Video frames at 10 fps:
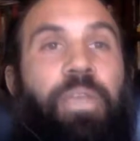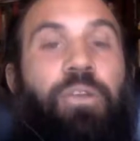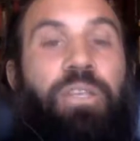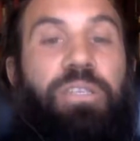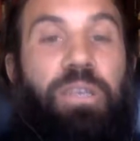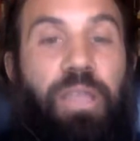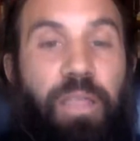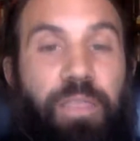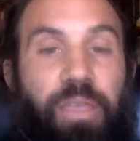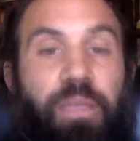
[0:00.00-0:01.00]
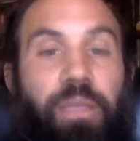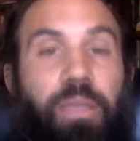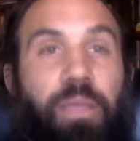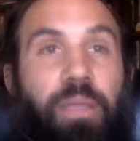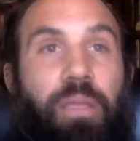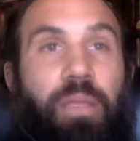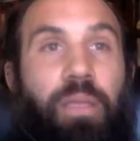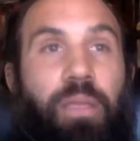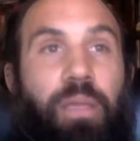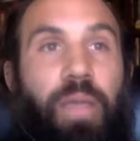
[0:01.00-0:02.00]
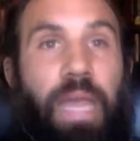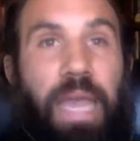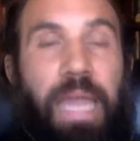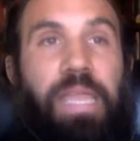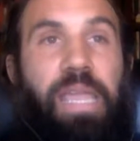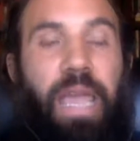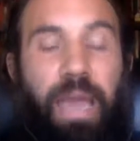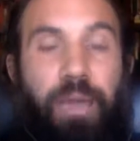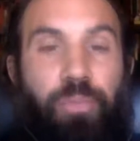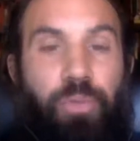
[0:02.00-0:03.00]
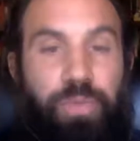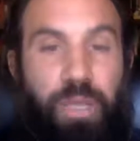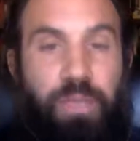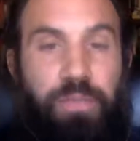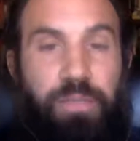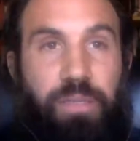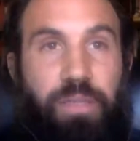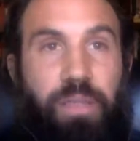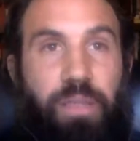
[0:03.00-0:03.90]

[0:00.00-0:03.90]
There is nothing any animal does